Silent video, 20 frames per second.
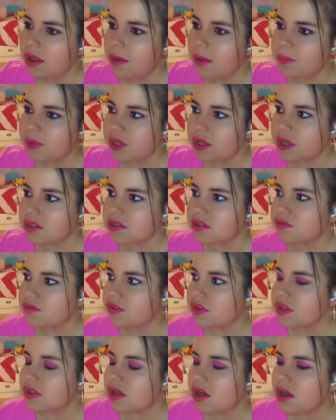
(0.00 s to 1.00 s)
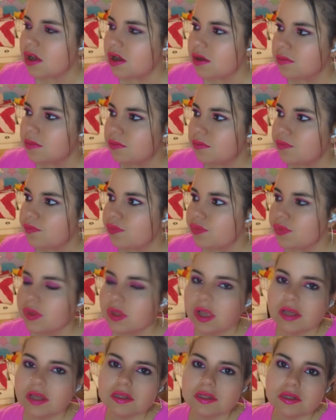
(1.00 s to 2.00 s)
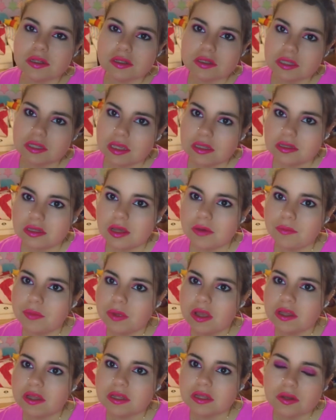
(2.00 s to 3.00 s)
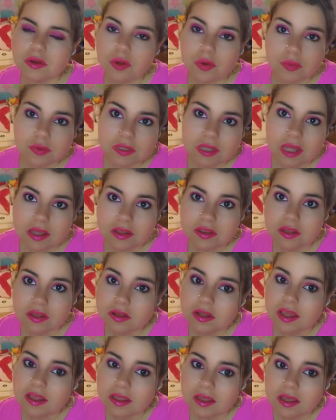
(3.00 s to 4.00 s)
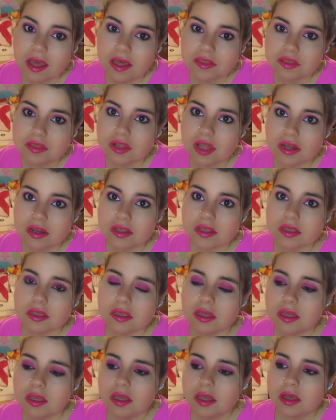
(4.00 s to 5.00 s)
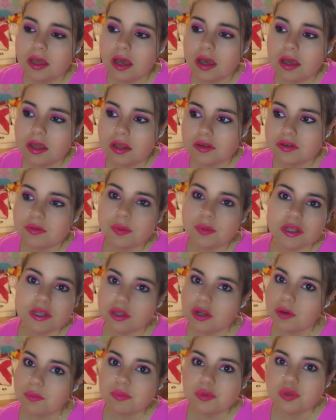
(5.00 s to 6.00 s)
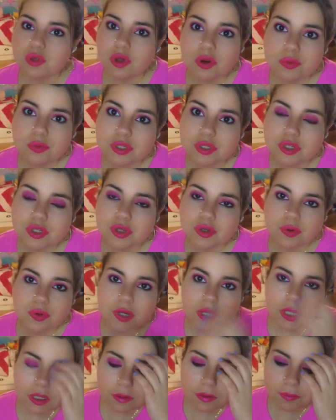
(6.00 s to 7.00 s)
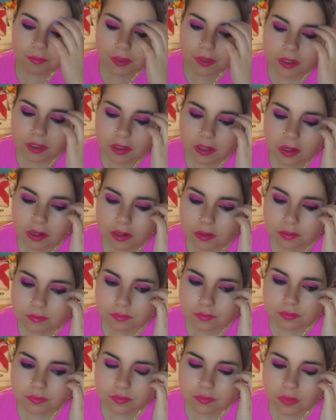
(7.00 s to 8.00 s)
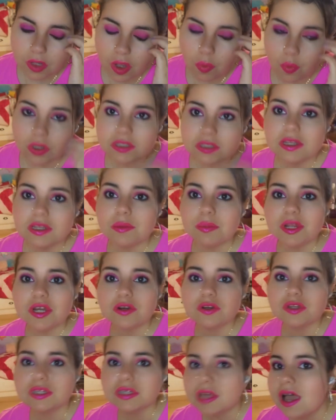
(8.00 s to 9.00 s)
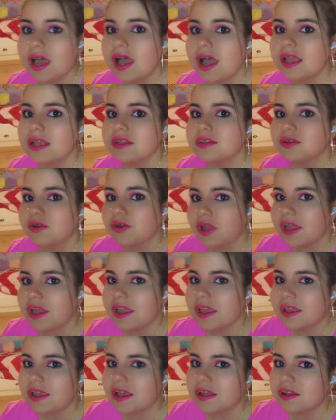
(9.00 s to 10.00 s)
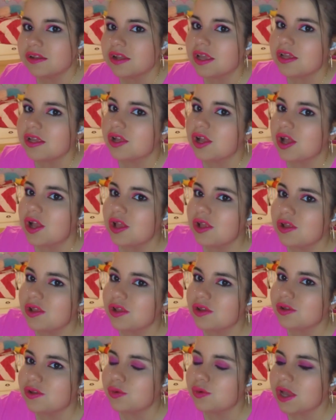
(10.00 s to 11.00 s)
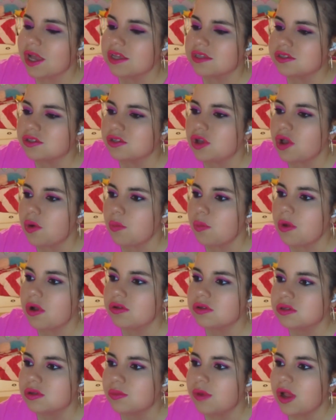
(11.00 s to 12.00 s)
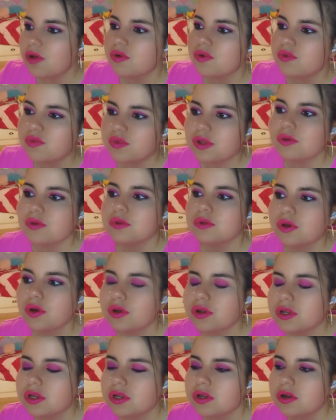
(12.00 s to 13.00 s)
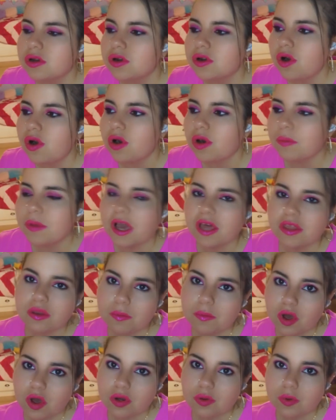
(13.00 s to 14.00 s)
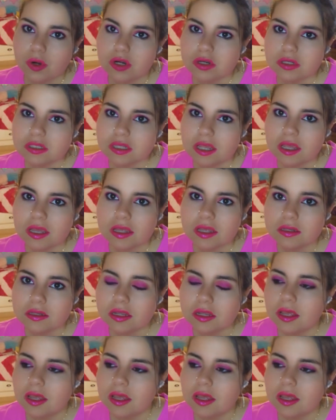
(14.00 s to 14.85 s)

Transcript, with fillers: because of it um because I didn't size up because I didn't know it was that like athletic uh, I just picked it up and thought it was cute but um I wanted to get a bigger size okay and like you guys know most of my reviews on here are Bath and Body Works and